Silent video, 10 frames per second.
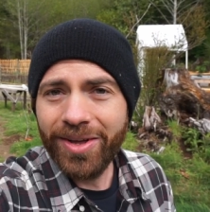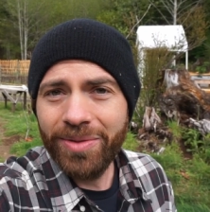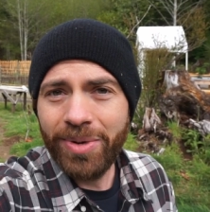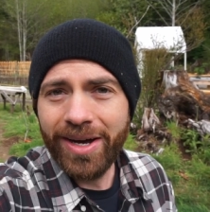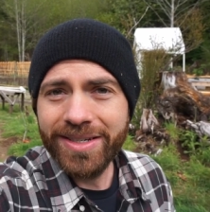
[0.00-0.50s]
all the
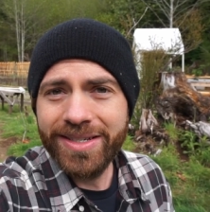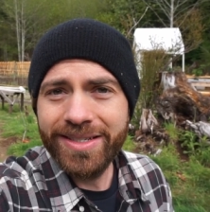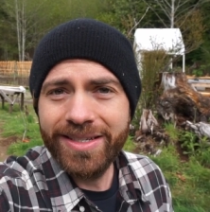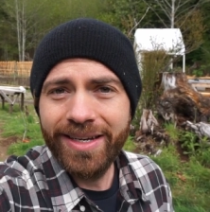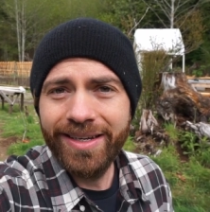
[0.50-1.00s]

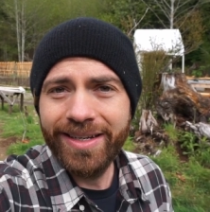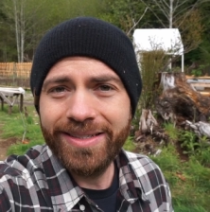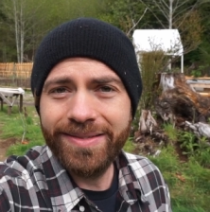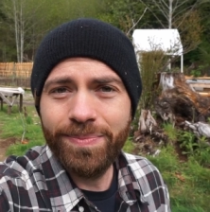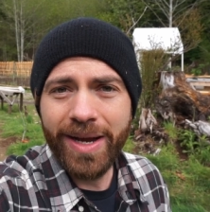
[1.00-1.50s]
boxes.
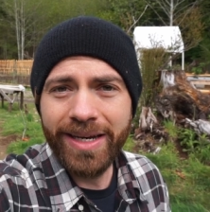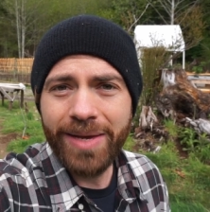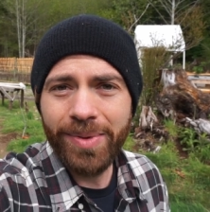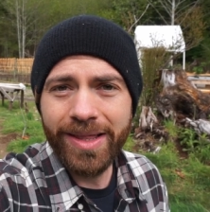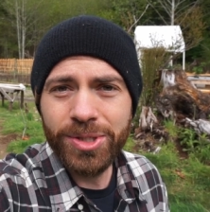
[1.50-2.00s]
It's been
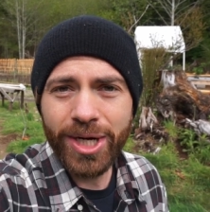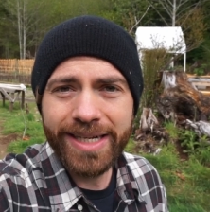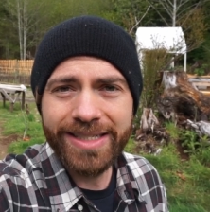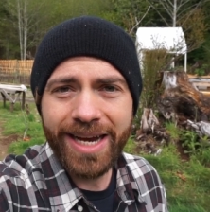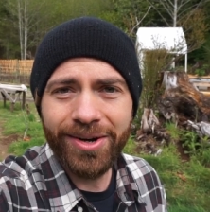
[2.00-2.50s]
keeping the
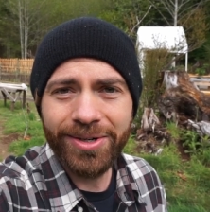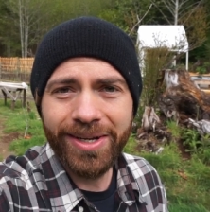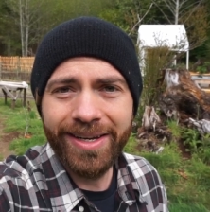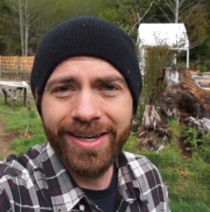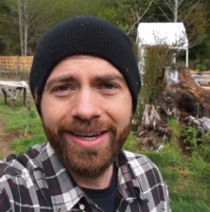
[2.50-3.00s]
chickens out.
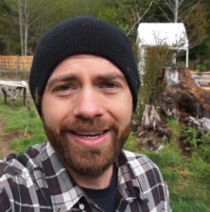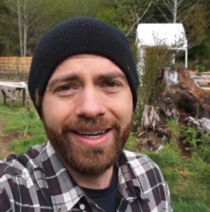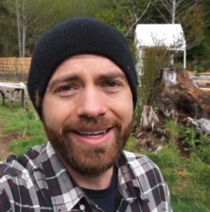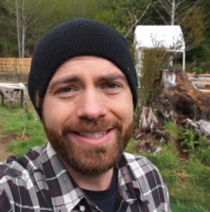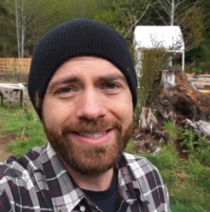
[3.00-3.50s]

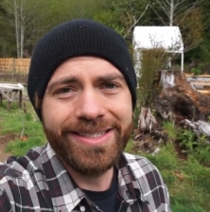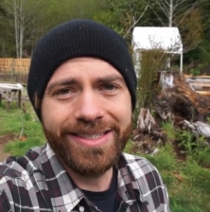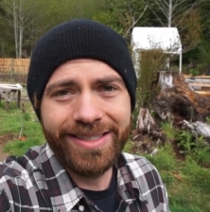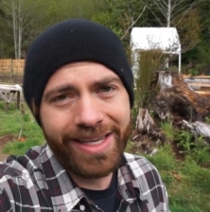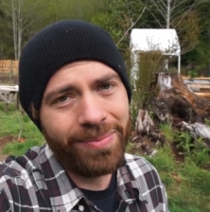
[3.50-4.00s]

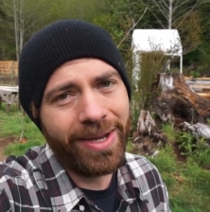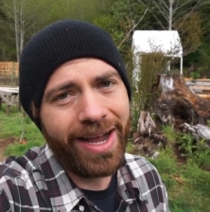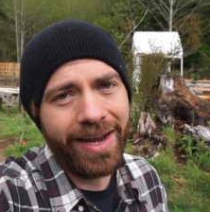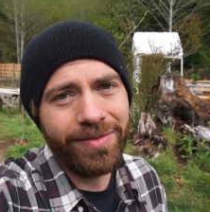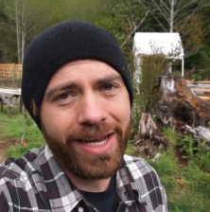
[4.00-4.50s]
It's keeping
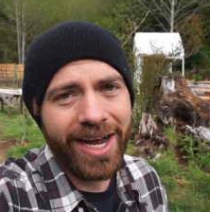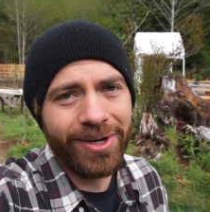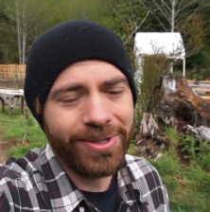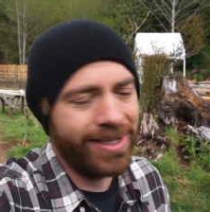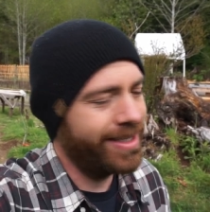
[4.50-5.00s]
ivy
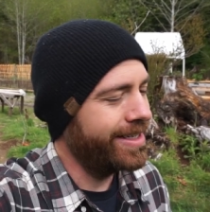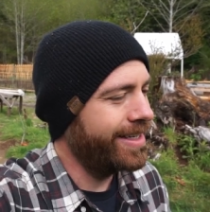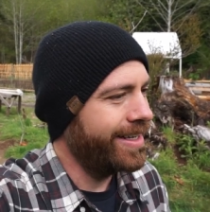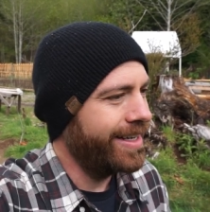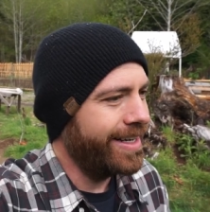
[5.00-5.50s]
out.
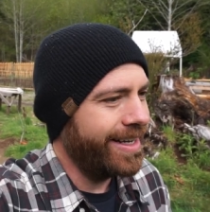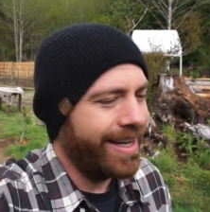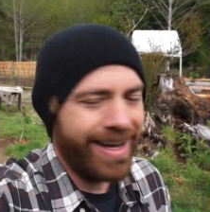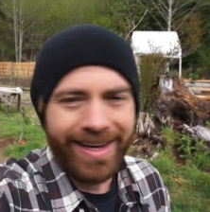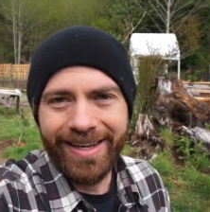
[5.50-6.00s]

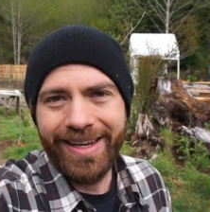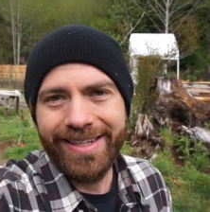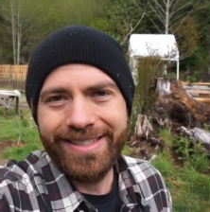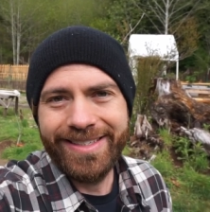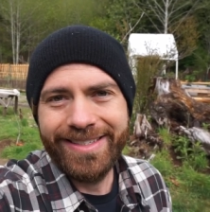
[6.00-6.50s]

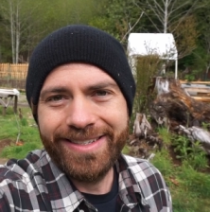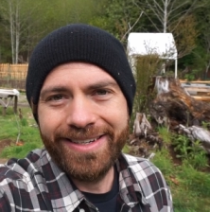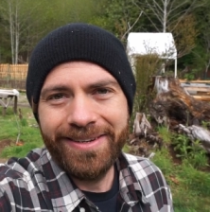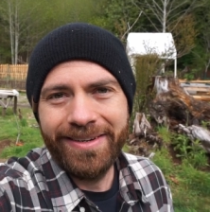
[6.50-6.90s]
It's,